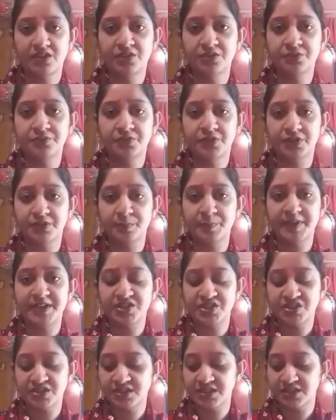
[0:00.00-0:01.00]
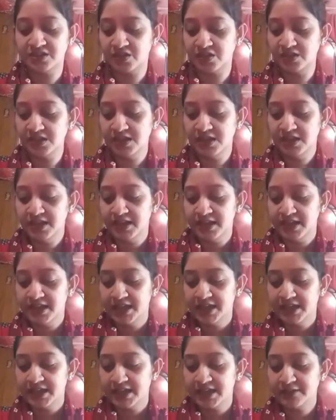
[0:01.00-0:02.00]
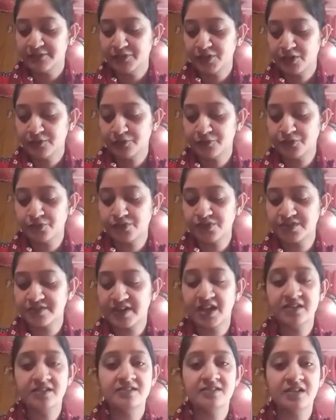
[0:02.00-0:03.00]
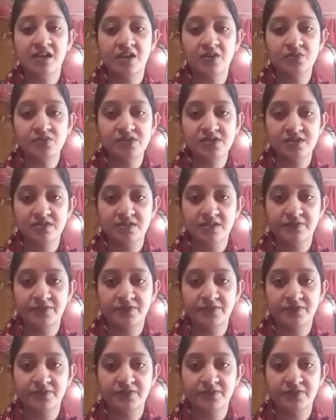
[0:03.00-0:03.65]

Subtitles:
for patient and all. If your food runs out,